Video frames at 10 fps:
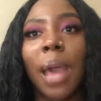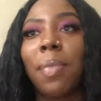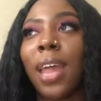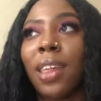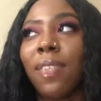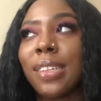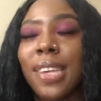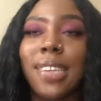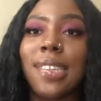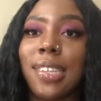I mean, I live in
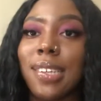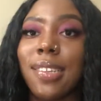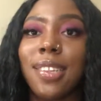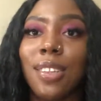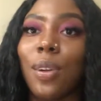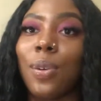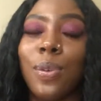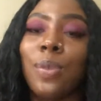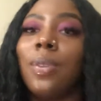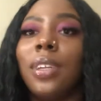Texas,
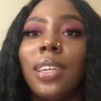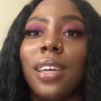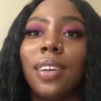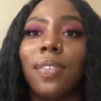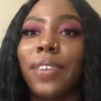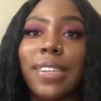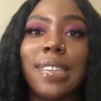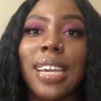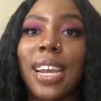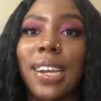so
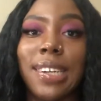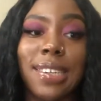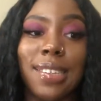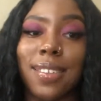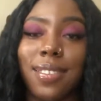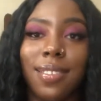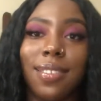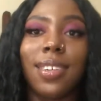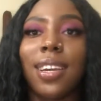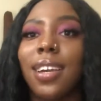frizzy hair is
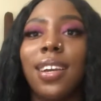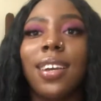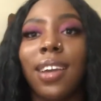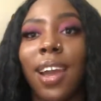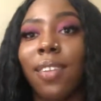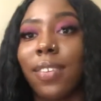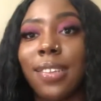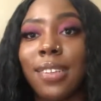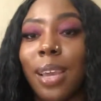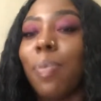kind of a
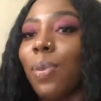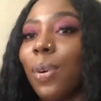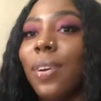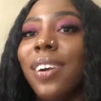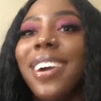staple.